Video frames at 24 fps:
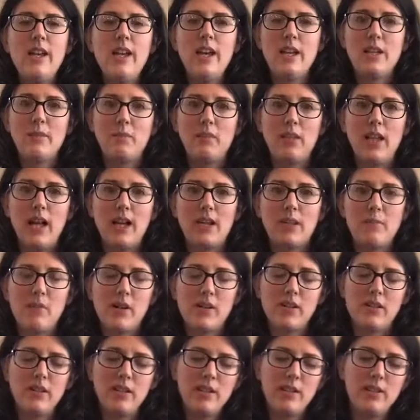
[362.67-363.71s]
and a black
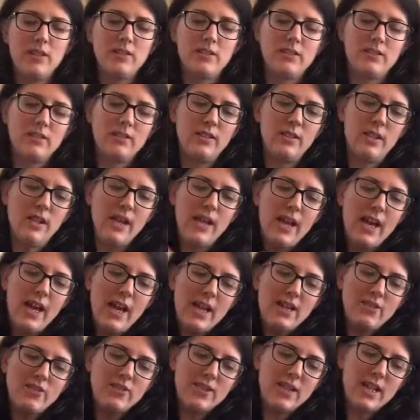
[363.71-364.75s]
marker
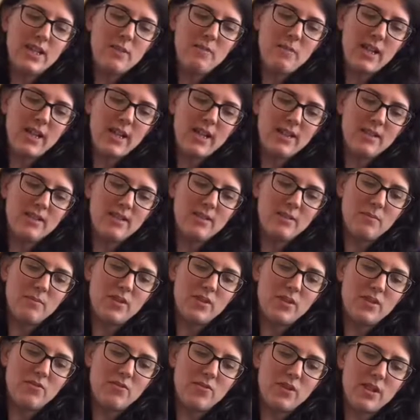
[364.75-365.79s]
and just kind of making some
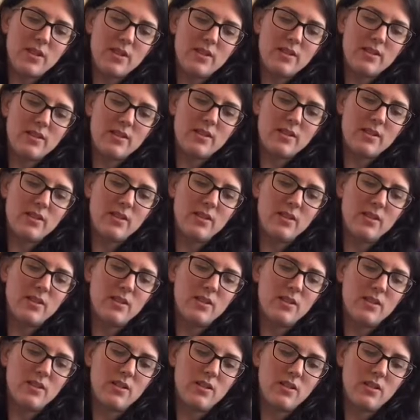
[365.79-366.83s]
different,
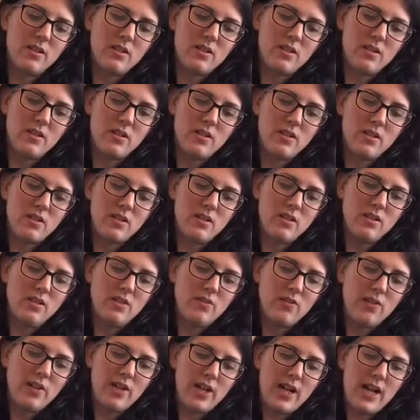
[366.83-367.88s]

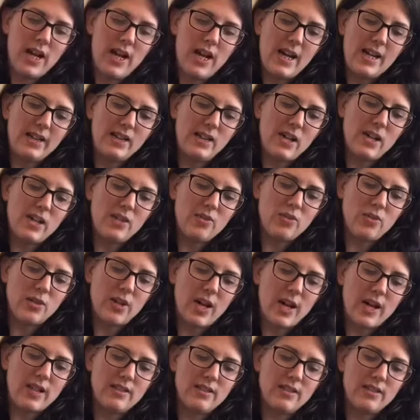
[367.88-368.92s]
very high
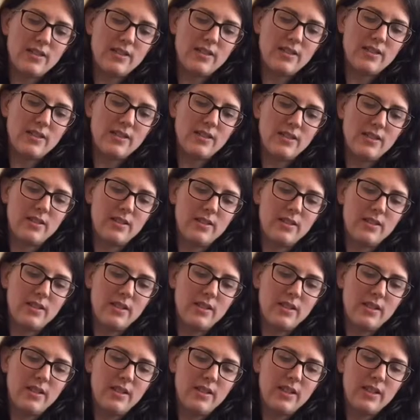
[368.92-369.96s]
contrast
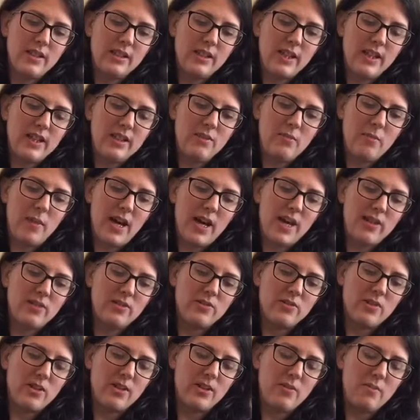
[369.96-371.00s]
kind of
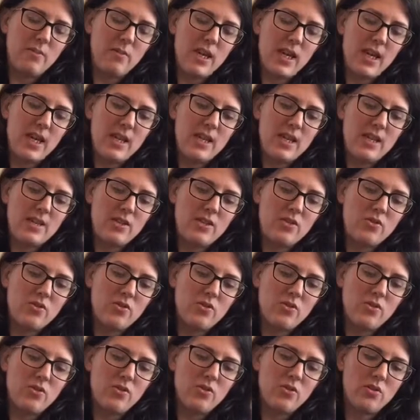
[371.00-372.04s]
patterns on the
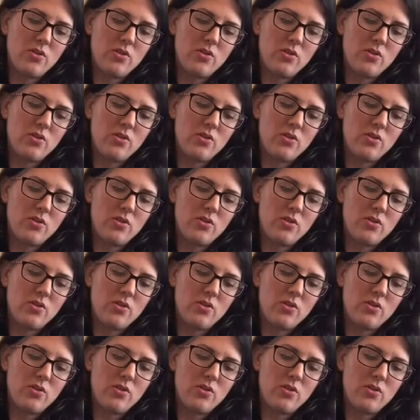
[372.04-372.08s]
page.